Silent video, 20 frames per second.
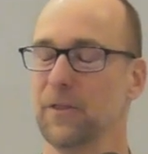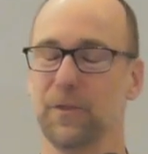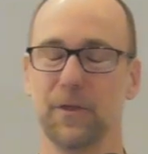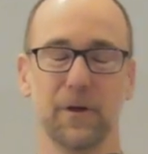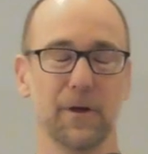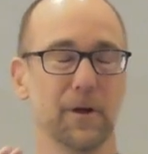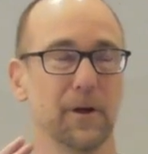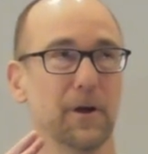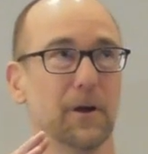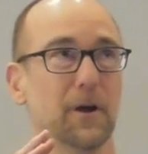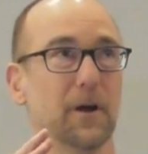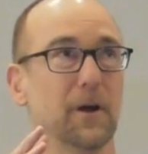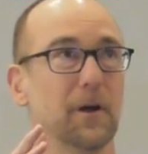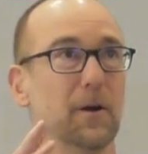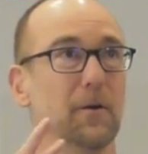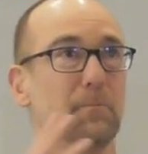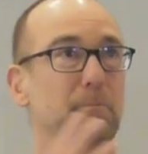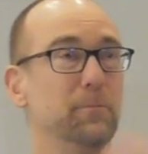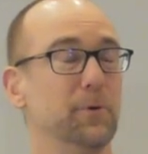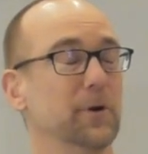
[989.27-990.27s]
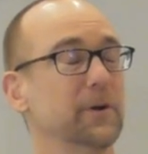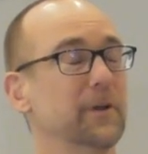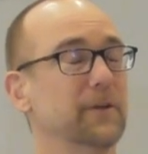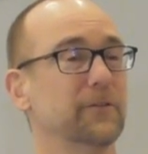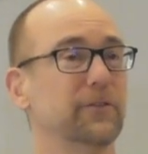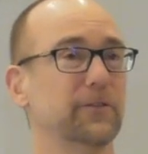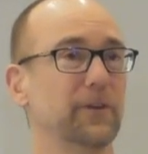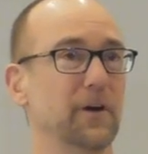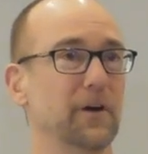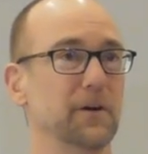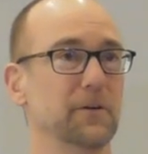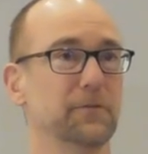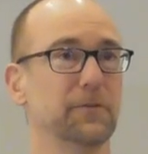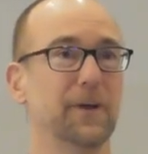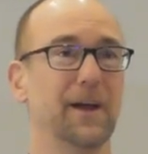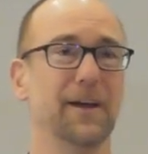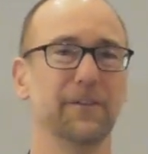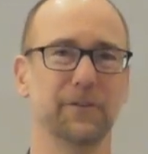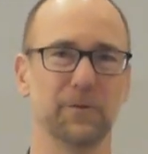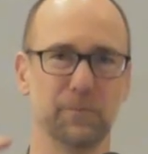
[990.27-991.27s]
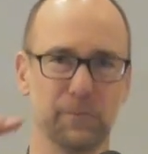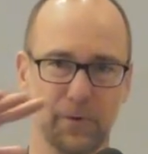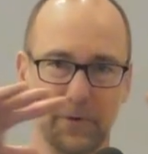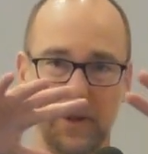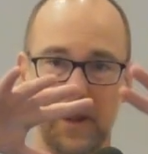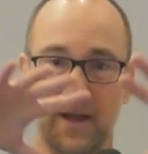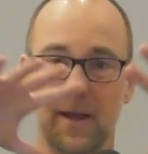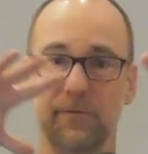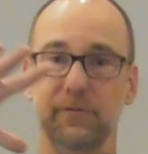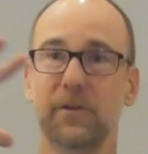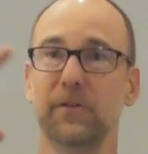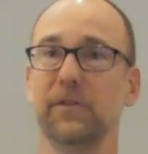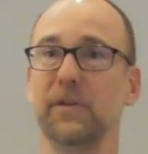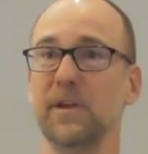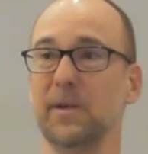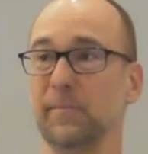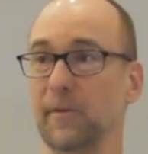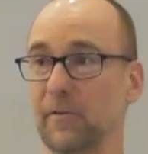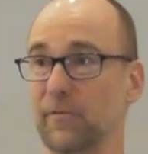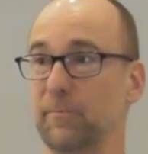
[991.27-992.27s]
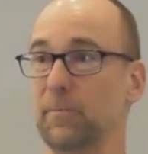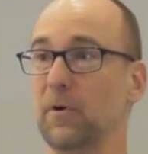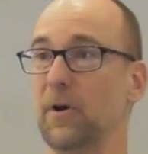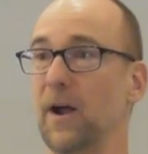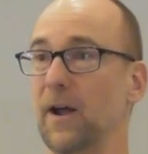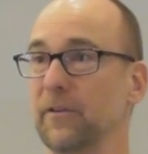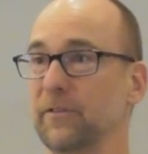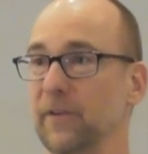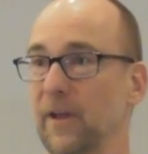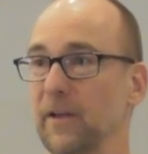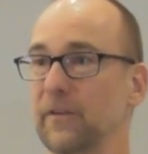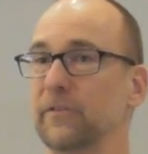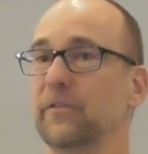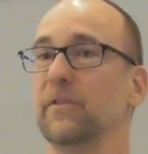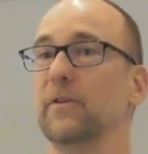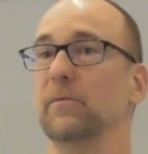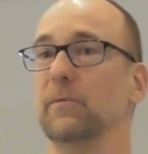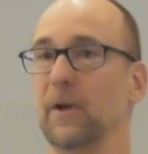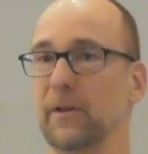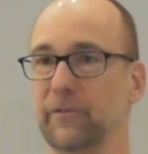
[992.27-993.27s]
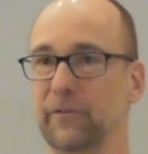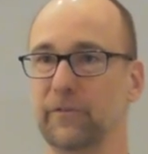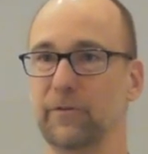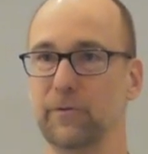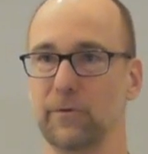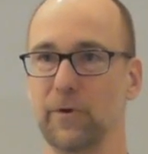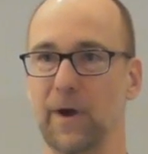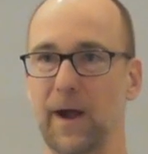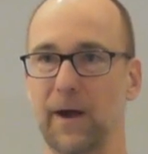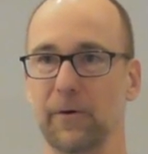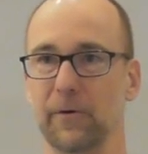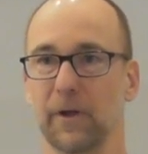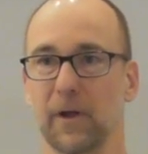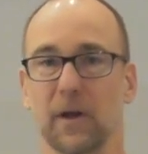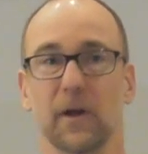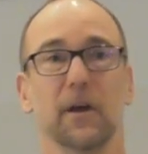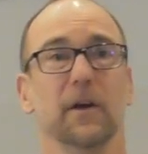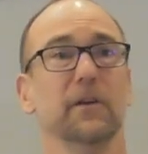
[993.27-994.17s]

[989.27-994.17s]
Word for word: the book itself has a really heavy theme of process that runs throughout.